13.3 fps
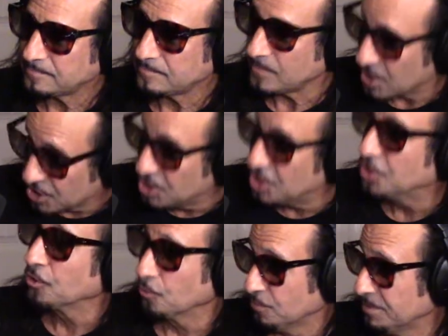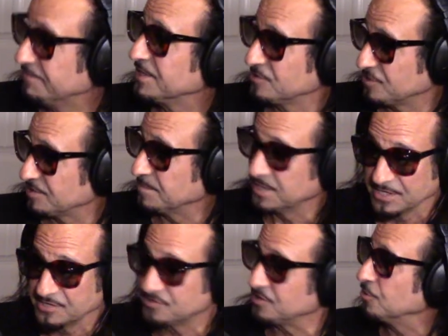year. We've done some
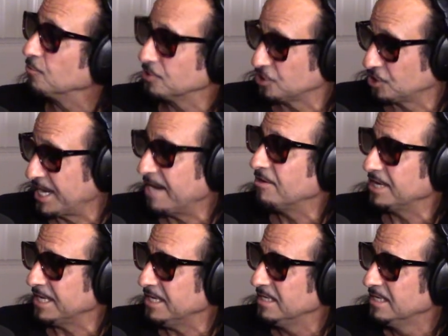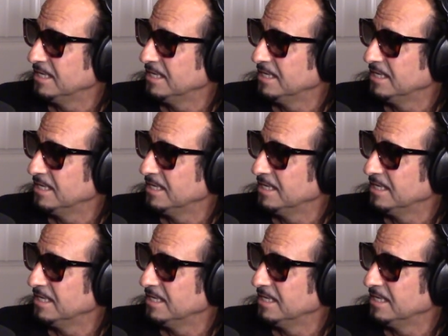gigs in Orange County.